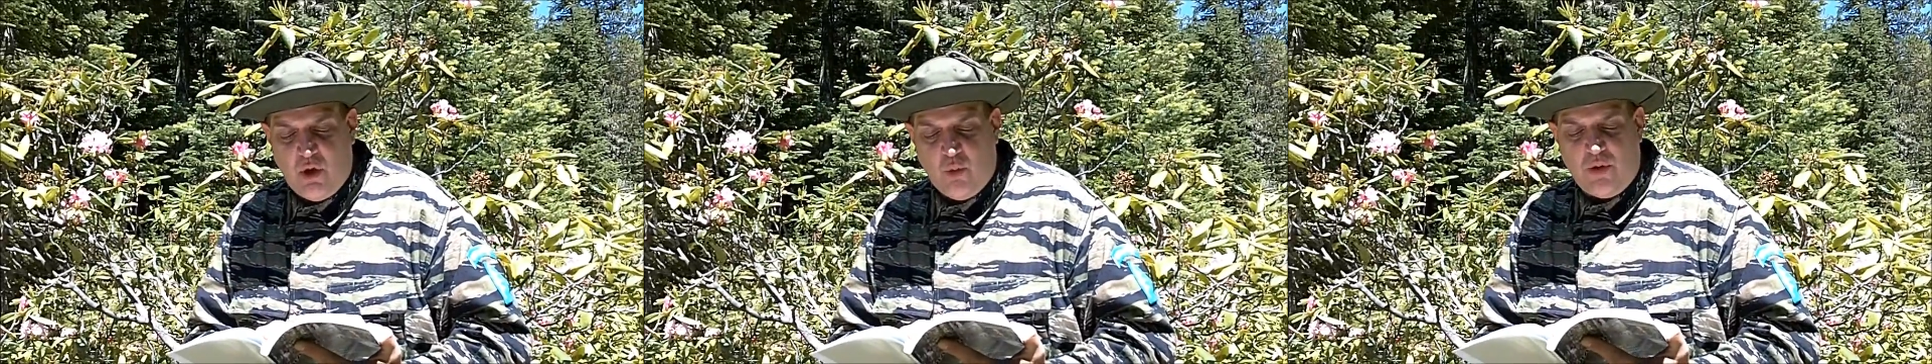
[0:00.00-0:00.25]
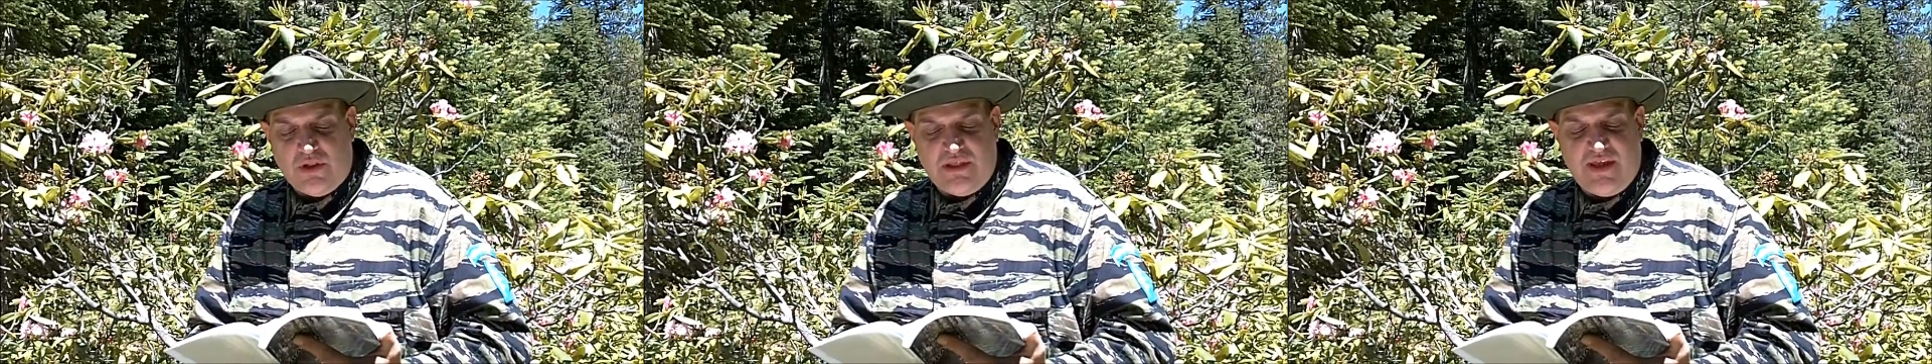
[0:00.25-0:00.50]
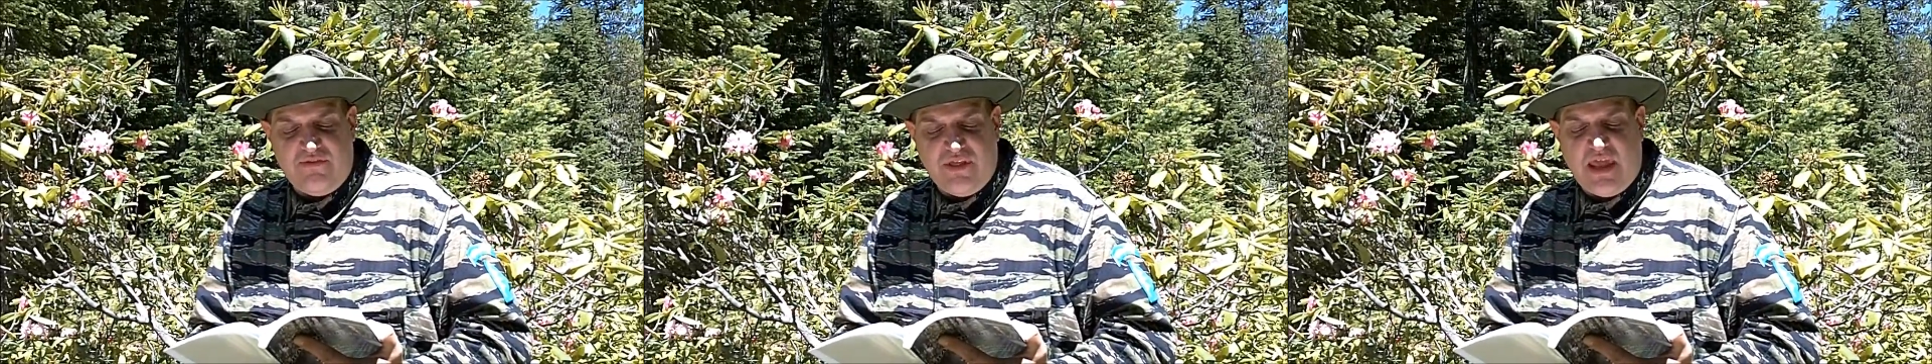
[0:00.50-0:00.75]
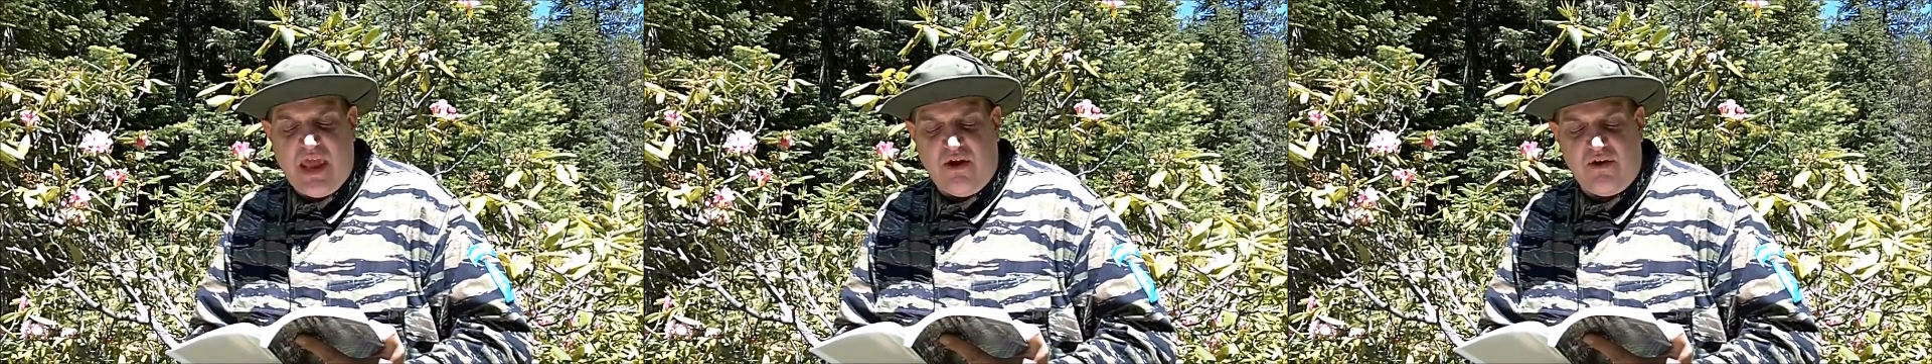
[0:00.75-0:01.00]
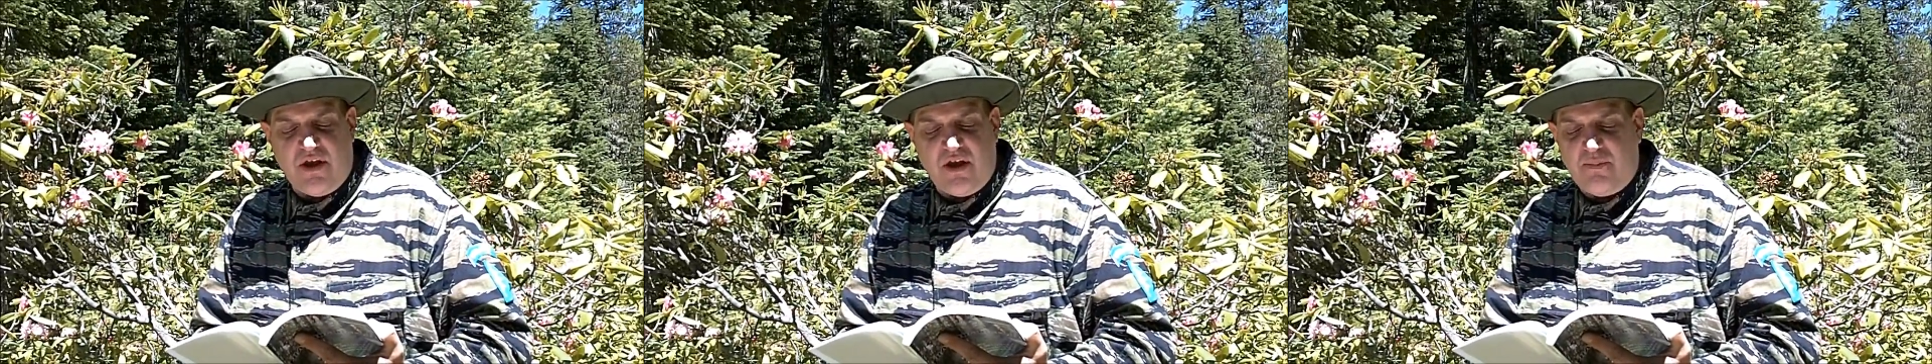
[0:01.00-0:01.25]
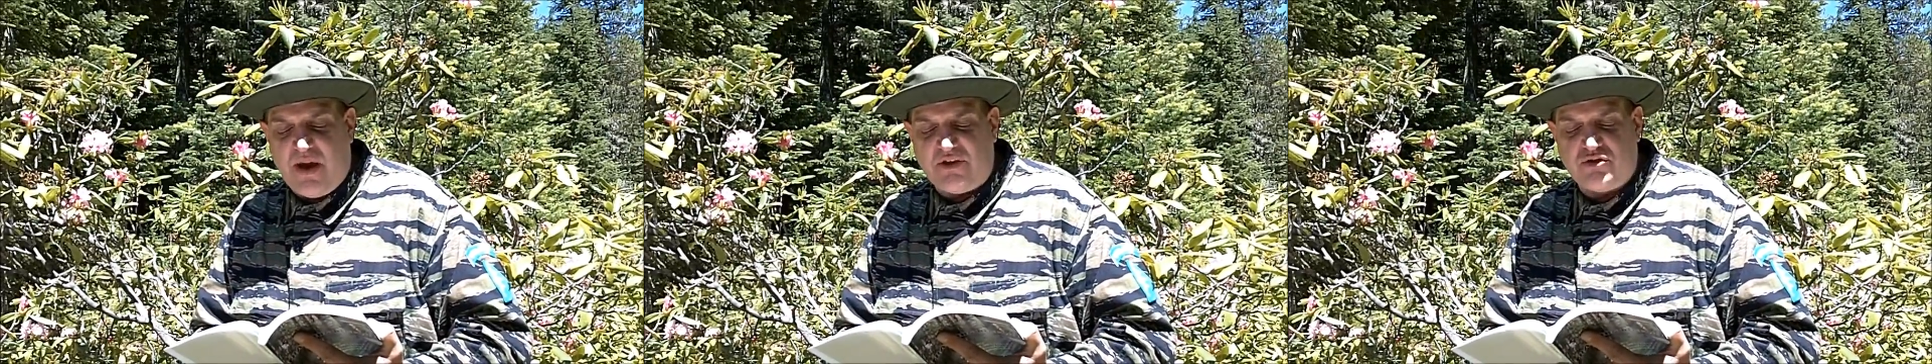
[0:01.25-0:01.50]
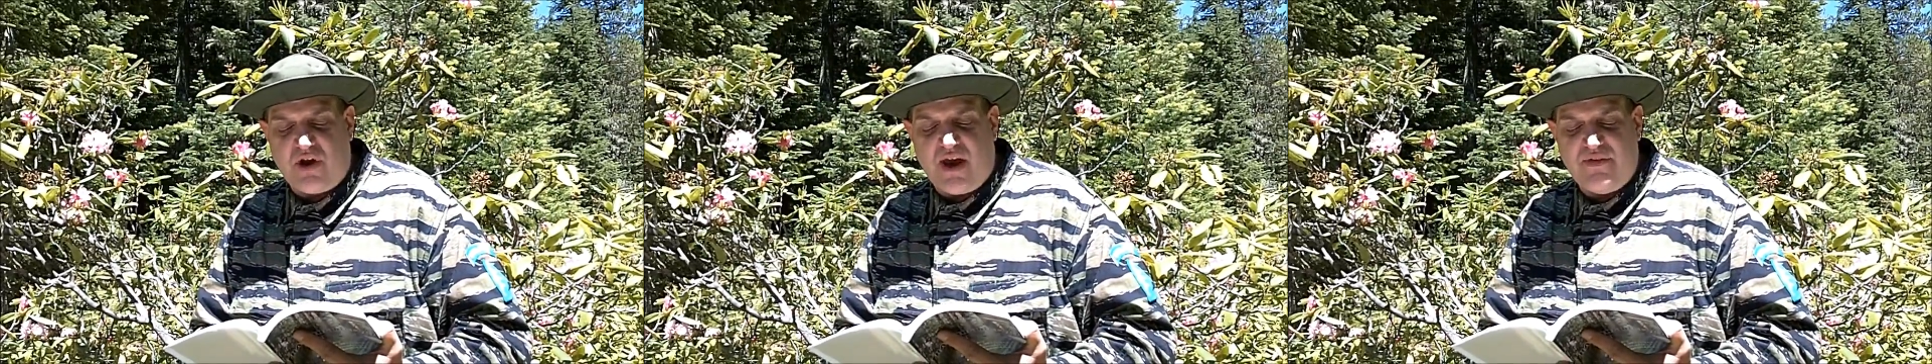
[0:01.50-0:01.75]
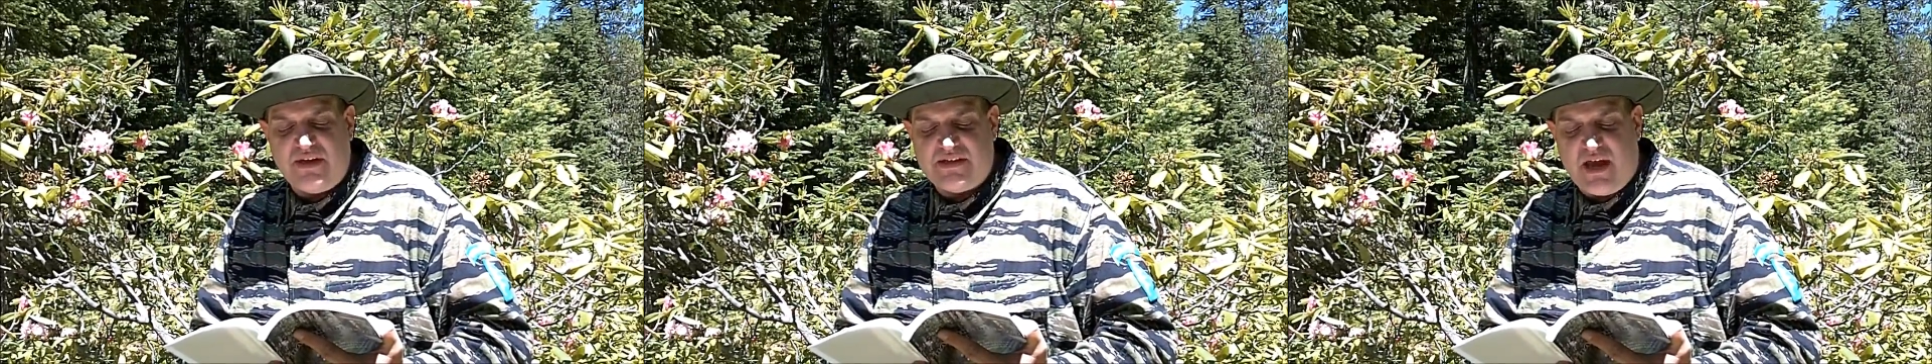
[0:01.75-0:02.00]
We leave the area by
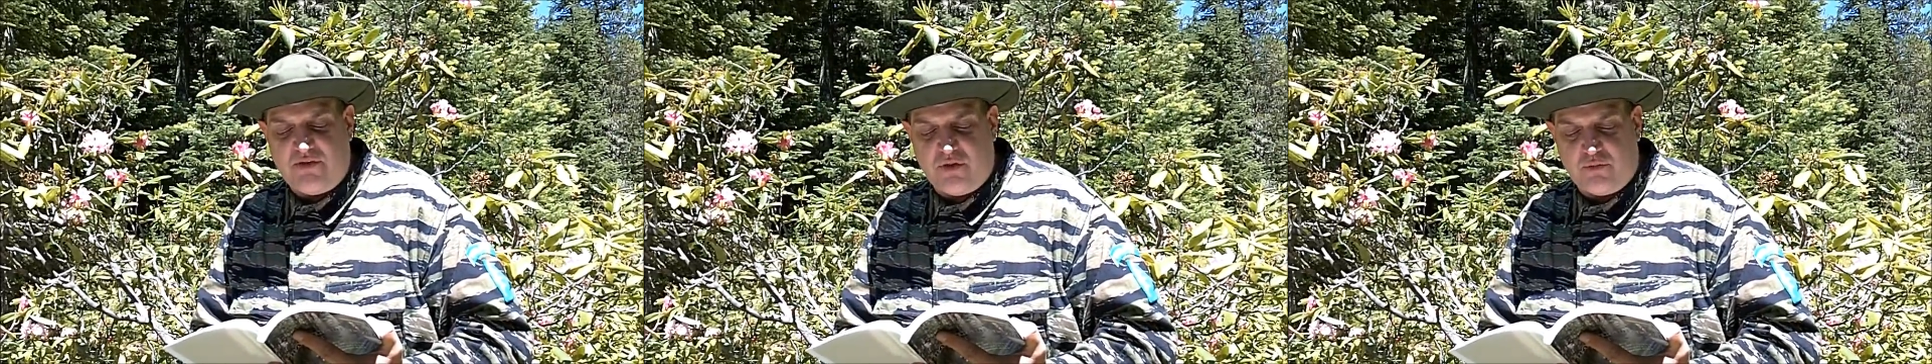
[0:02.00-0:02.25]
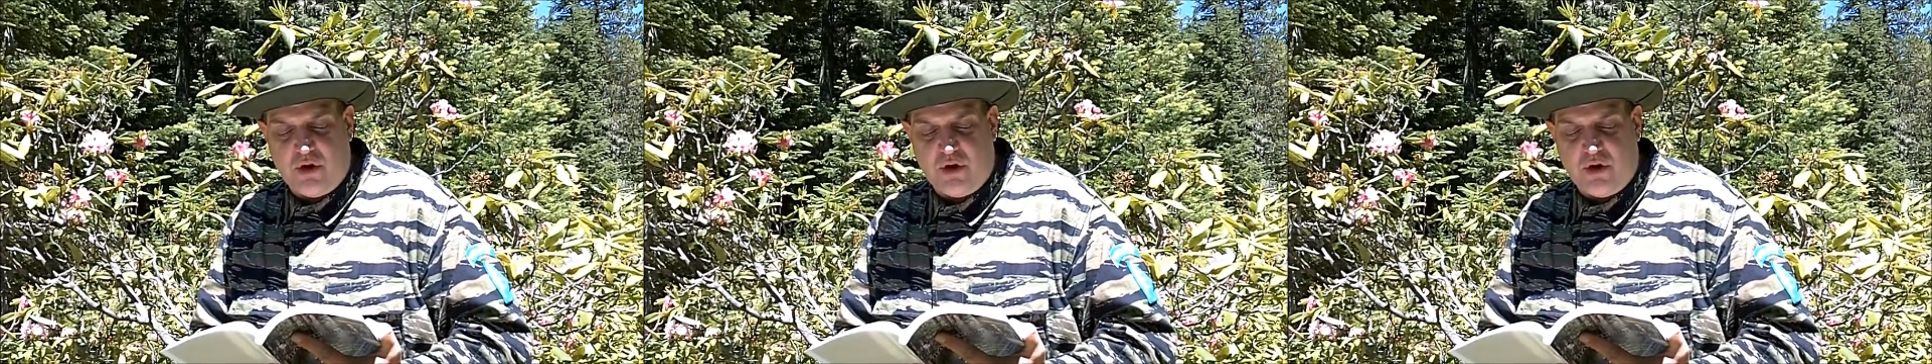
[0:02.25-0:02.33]
driving down the